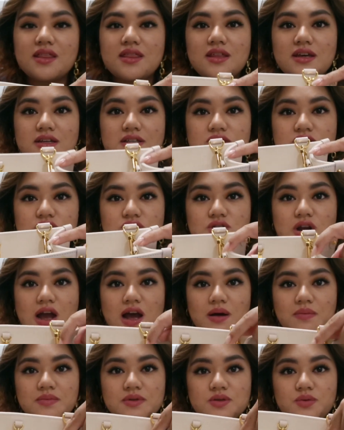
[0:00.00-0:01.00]
the
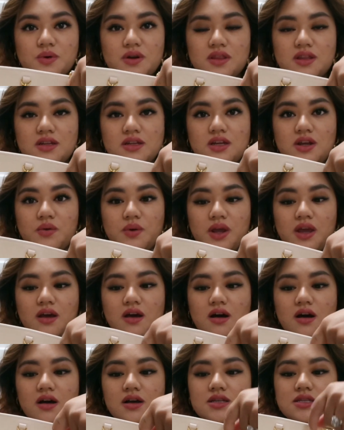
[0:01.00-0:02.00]
straps where the D-ring
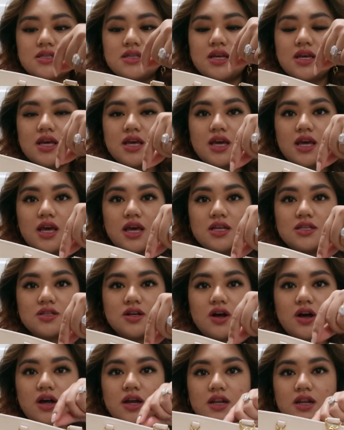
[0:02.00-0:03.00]
hooks is
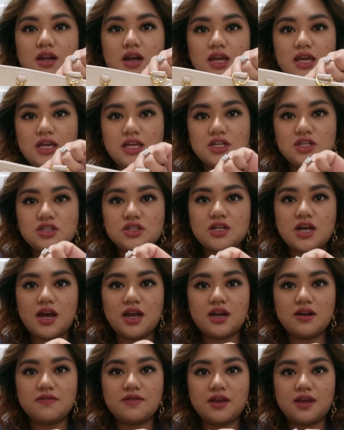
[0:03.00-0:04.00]
on each
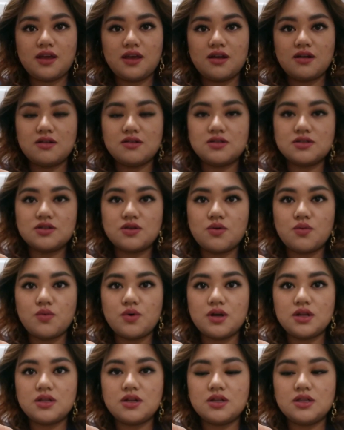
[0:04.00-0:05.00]
side of the handle. So
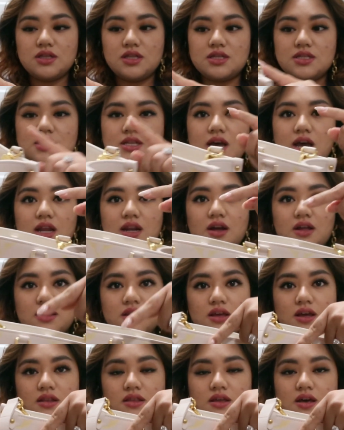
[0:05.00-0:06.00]
one on this side,
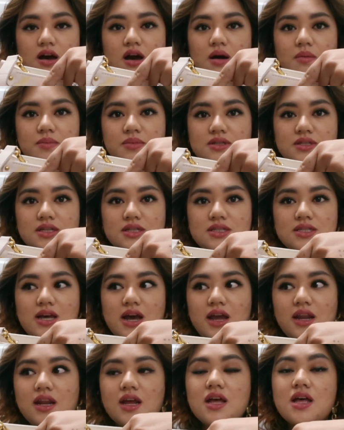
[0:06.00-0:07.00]
on the opposite
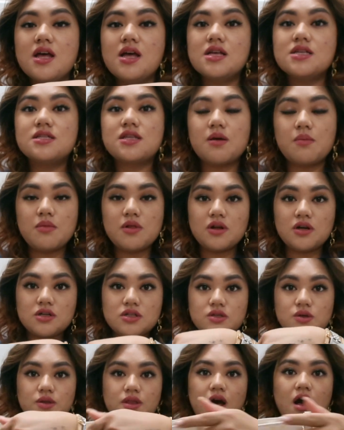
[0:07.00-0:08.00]
side, similar
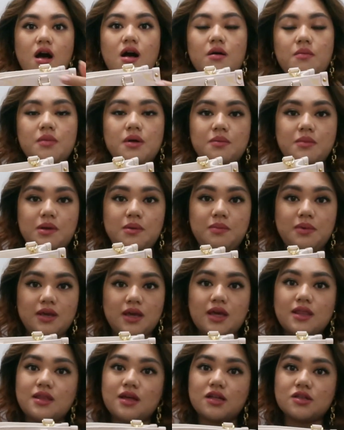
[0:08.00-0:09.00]
to the Alma
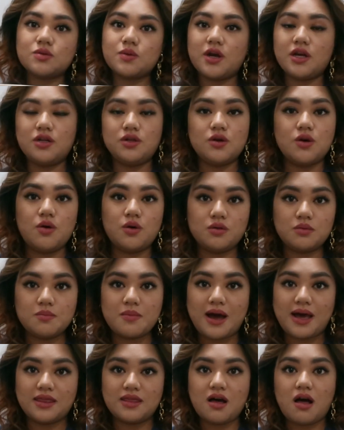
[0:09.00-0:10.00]
BB, and that's why I
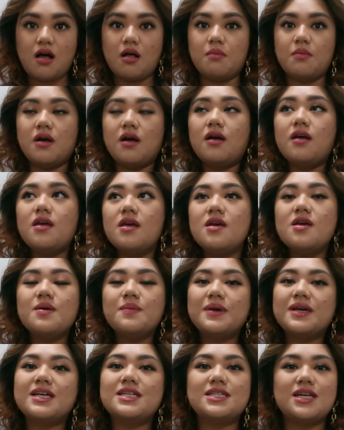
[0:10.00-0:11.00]
don't buy the Alma,
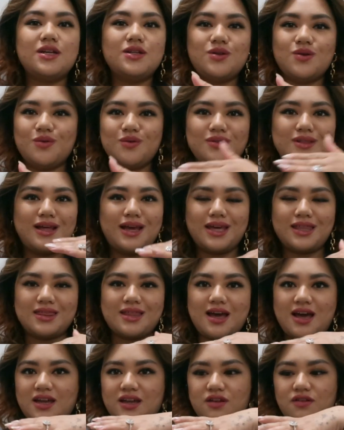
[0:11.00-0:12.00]
because I don't
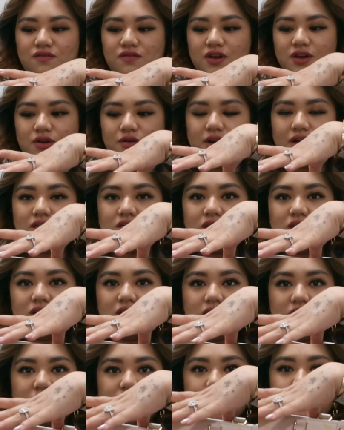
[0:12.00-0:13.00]
like that
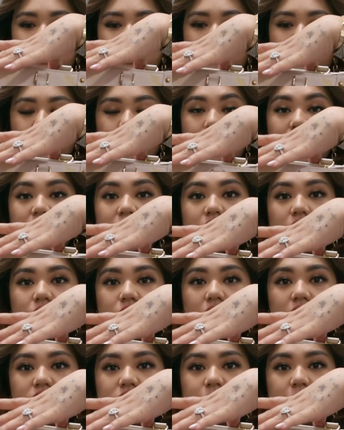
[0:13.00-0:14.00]
configuration, because when you're wearing a
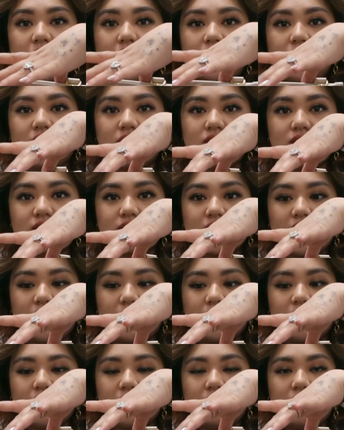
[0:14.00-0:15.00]
crossbody it just
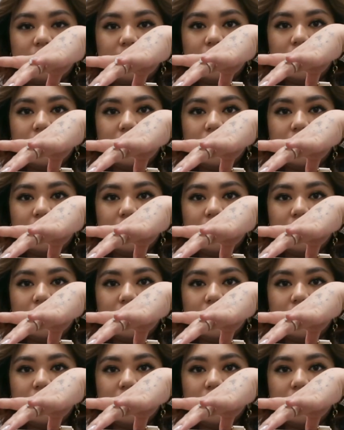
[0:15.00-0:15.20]
kind of